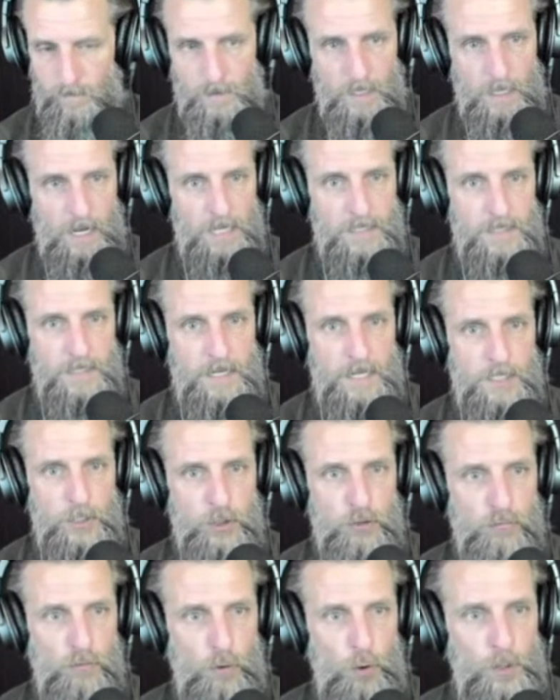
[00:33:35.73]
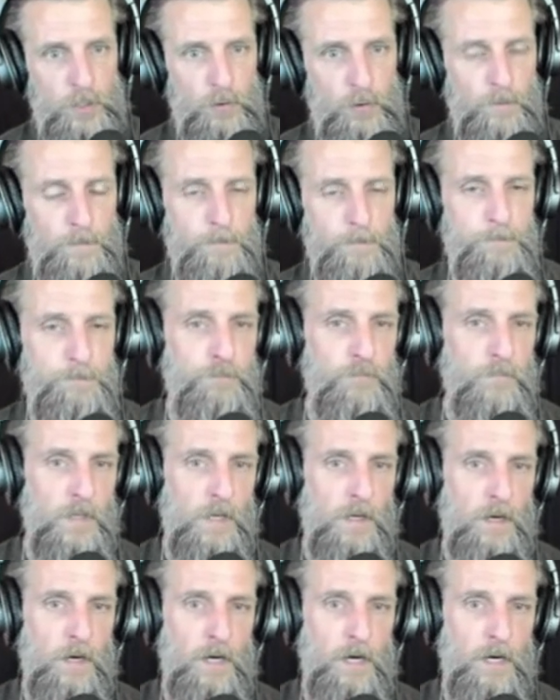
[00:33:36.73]
I did a toroidal
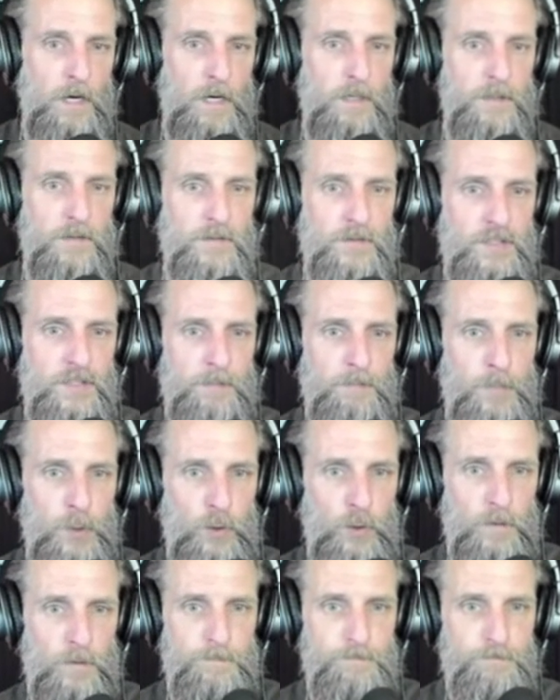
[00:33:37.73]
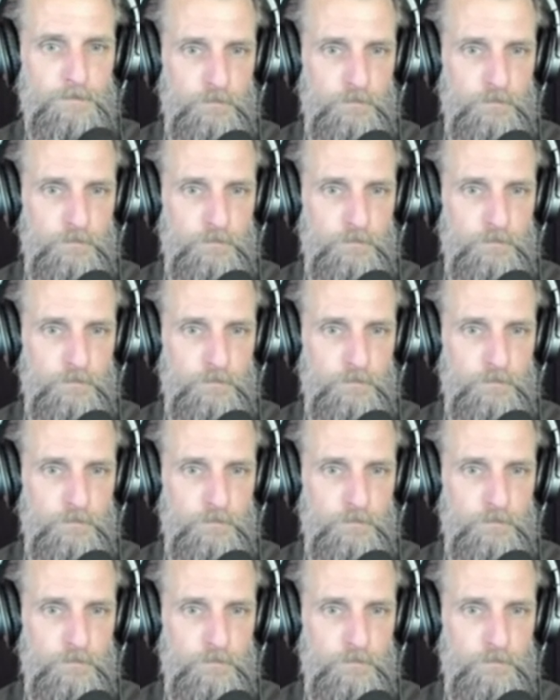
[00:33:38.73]
uh, symbol.